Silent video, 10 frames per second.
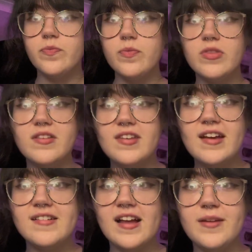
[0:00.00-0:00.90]
The
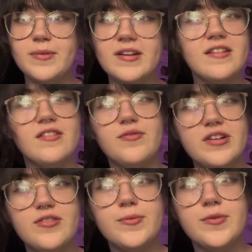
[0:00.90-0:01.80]
second element is a
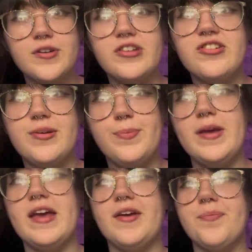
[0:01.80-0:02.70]
reasonable creature in
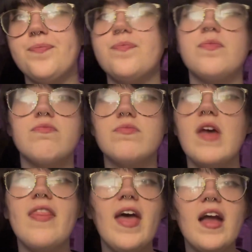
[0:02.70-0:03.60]
being,
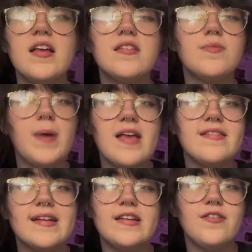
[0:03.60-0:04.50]
and that is
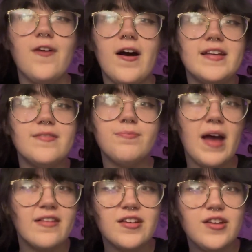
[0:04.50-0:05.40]
basically defined
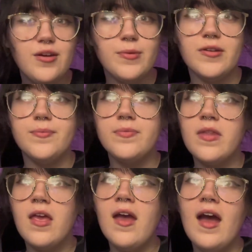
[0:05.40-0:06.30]
as a human.
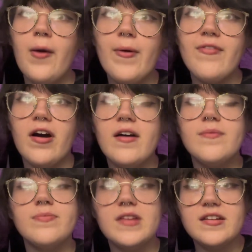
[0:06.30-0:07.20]
However,
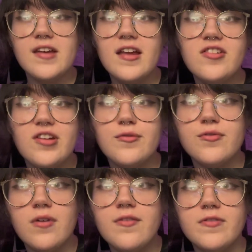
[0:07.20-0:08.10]
the Attorney
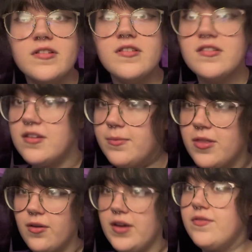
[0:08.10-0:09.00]
General's reference, number
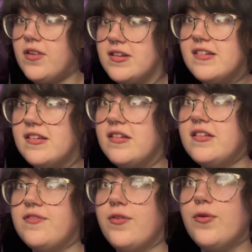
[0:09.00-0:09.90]
of
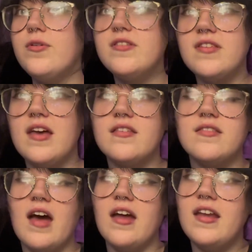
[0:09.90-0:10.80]
1994, says
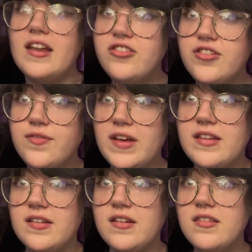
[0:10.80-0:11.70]
that an injured
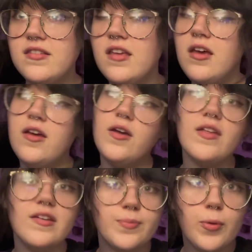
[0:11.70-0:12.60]
fetus
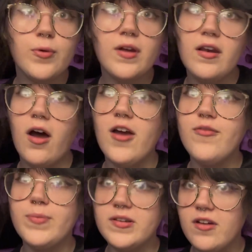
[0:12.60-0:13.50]
that is born alive
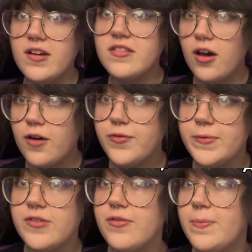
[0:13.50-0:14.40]
but dies
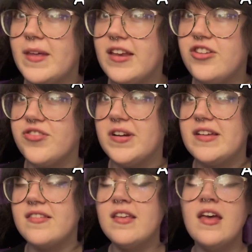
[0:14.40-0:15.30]
afterwards from the
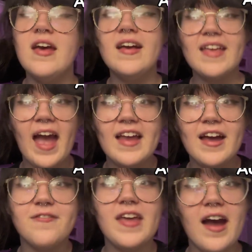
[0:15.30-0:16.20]
injuries can
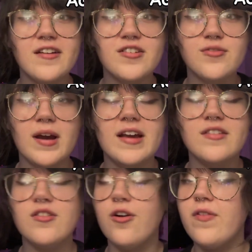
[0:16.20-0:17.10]
have the actus
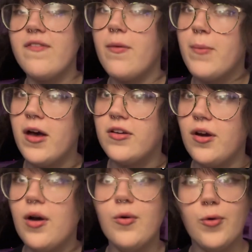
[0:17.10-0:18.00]
reus of either
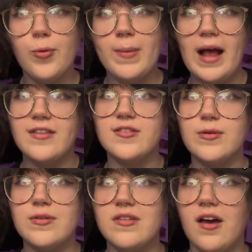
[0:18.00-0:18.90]
murder or
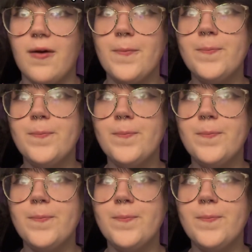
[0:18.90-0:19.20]
manslaughter.